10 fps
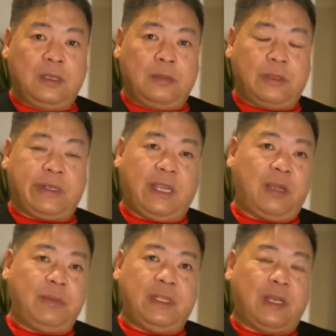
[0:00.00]
But yeah, I
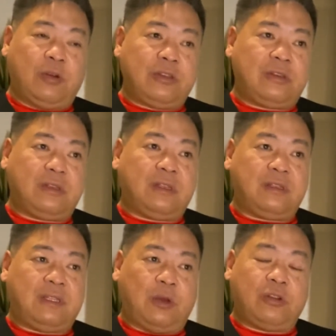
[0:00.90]
mean, that was
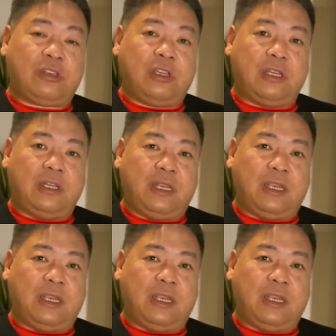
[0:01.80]
good.